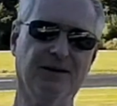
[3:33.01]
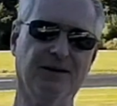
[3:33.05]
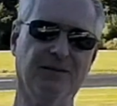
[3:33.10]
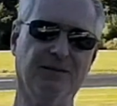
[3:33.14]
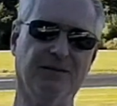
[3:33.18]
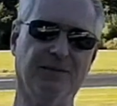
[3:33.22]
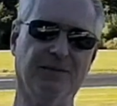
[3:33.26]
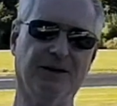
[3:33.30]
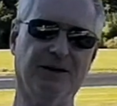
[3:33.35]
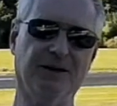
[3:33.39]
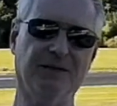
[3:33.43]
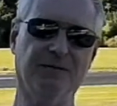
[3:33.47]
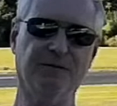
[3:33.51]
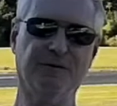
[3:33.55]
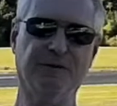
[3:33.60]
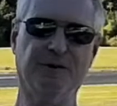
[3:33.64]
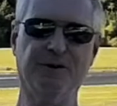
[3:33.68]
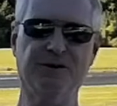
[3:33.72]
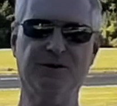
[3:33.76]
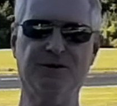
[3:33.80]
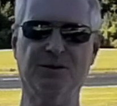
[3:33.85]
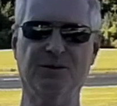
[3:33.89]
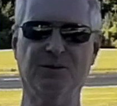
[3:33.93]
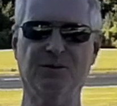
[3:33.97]
My
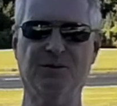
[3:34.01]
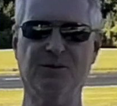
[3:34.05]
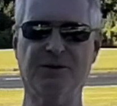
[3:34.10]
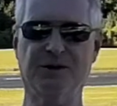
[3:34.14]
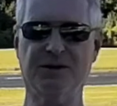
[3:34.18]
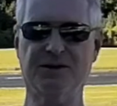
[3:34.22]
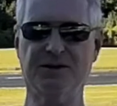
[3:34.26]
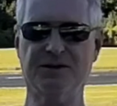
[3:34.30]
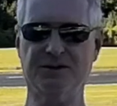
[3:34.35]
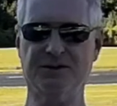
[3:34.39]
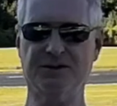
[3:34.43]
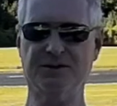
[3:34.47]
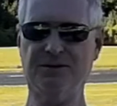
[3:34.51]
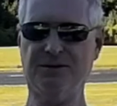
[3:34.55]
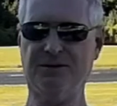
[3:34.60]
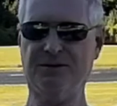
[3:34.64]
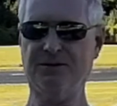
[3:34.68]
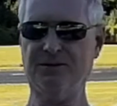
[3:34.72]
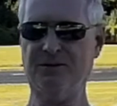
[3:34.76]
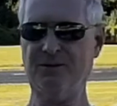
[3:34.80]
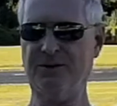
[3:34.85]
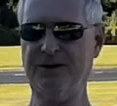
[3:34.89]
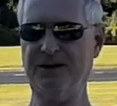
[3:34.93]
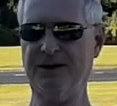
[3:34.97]
first impressions
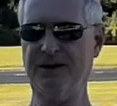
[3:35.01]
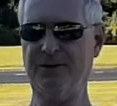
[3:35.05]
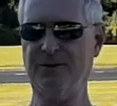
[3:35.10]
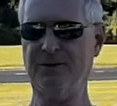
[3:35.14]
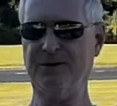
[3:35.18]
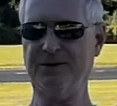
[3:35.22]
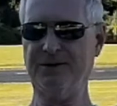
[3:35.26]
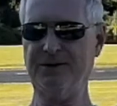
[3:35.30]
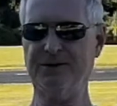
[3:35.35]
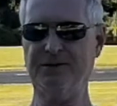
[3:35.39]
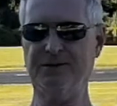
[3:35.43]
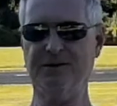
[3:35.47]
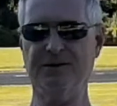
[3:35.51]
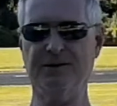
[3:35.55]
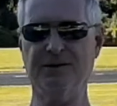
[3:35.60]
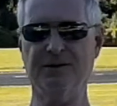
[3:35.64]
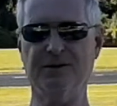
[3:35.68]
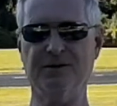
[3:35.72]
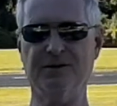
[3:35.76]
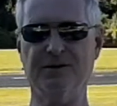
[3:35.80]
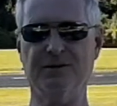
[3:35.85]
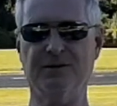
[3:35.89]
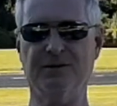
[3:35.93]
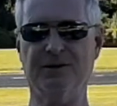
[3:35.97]
on what I wanted to
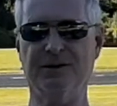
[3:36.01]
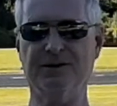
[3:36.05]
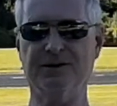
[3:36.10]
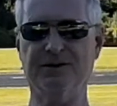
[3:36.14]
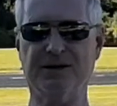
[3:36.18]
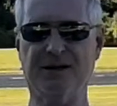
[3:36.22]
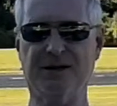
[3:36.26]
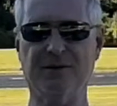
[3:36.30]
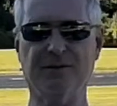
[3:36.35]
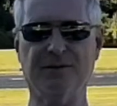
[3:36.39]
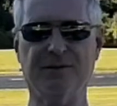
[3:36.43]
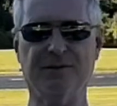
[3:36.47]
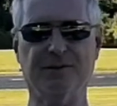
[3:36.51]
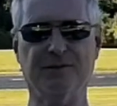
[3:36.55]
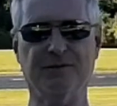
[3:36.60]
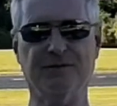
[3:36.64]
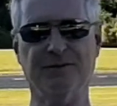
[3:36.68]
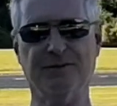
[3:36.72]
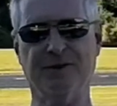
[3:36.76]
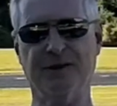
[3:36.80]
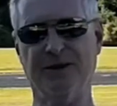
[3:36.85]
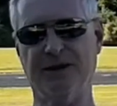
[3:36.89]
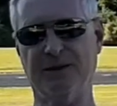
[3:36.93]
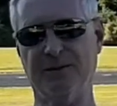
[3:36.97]
do was I wanted to
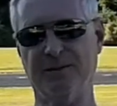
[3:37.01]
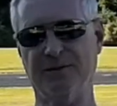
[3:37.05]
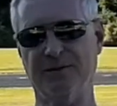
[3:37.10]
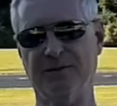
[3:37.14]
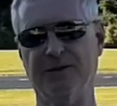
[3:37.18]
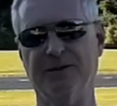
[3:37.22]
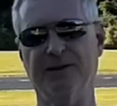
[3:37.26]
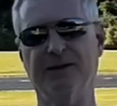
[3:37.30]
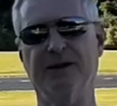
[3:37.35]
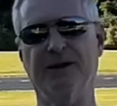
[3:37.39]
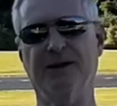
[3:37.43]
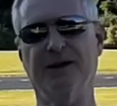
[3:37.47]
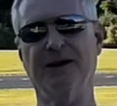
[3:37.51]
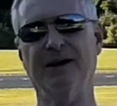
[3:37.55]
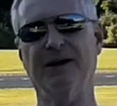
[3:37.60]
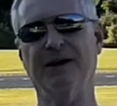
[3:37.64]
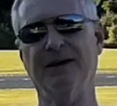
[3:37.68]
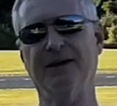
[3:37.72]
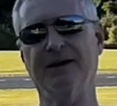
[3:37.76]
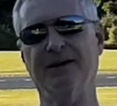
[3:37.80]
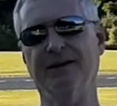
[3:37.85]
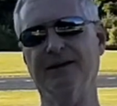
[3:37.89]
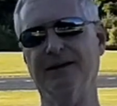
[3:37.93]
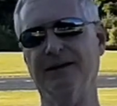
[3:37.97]
fly up really
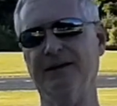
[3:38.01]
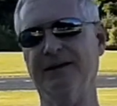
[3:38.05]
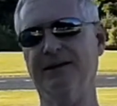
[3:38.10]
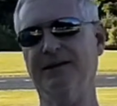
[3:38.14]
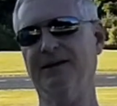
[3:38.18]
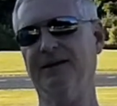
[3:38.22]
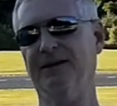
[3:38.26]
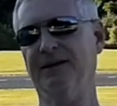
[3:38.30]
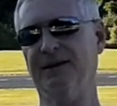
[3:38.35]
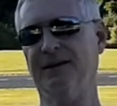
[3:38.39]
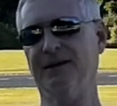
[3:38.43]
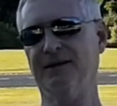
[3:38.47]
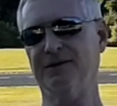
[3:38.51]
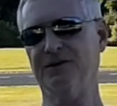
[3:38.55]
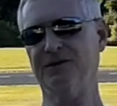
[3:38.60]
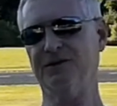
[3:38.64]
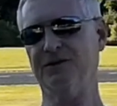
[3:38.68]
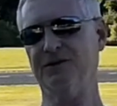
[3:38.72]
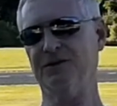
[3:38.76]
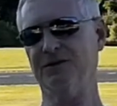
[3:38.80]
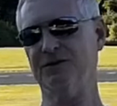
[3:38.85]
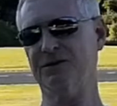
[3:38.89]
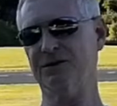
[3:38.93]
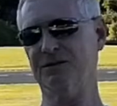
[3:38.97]
high and
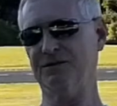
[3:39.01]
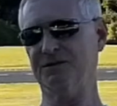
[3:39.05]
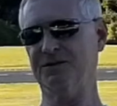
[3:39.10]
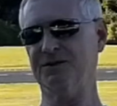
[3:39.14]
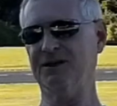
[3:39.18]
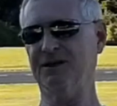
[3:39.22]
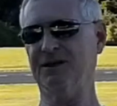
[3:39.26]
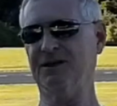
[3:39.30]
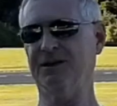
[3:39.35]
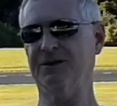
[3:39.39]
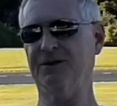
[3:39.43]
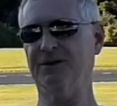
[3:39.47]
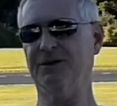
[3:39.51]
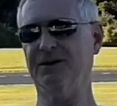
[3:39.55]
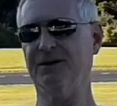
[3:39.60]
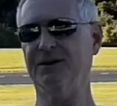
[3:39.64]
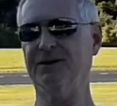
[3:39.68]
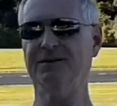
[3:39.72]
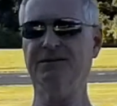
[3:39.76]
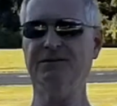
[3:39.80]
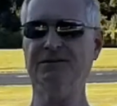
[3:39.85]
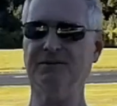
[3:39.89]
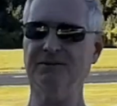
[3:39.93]
shoot some scenery.